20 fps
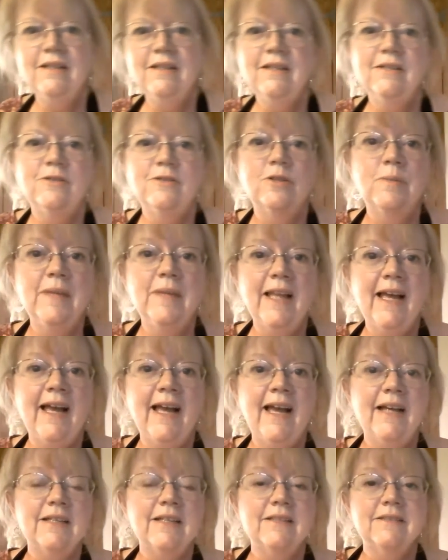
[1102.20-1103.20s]
or
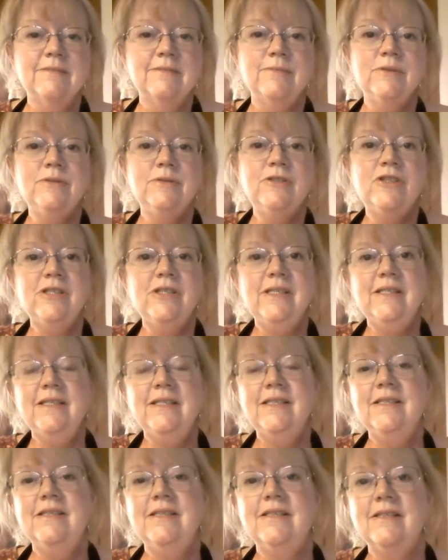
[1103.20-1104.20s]
black, blue
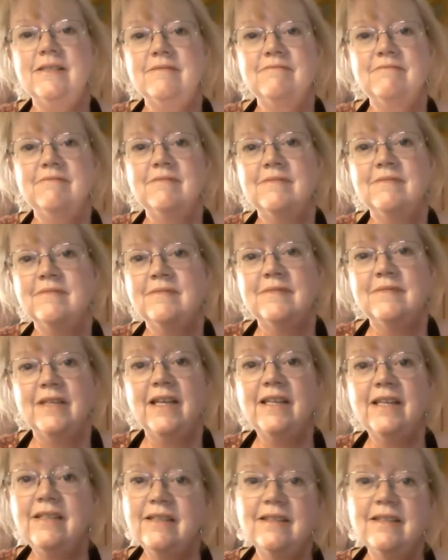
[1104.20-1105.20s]
jeans,
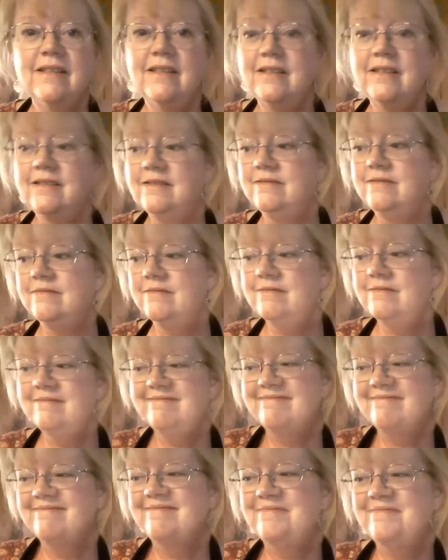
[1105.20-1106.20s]
anything.
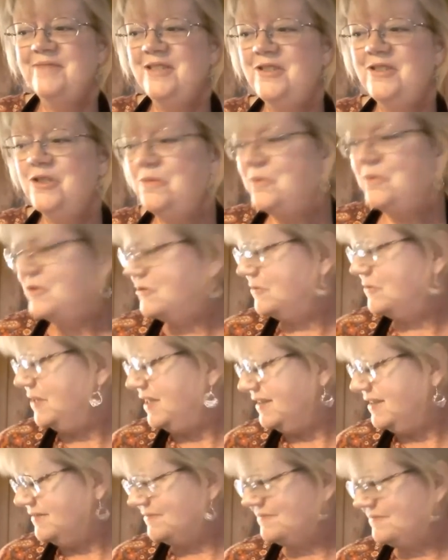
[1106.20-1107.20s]
Super
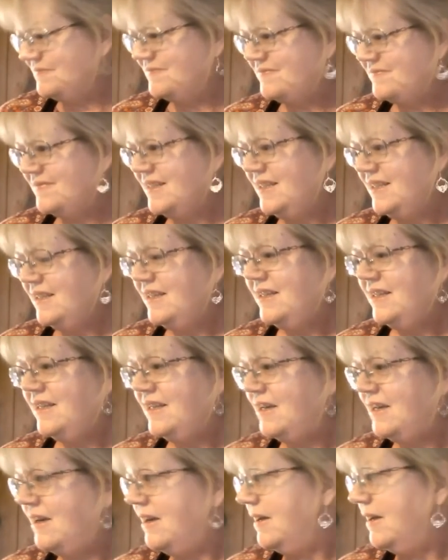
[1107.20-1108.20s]
sweet.
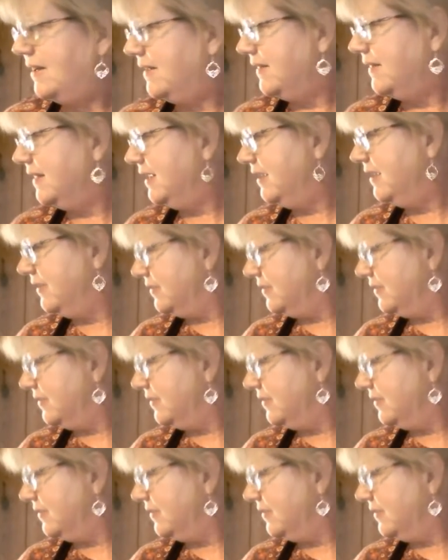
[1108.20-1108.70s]
The other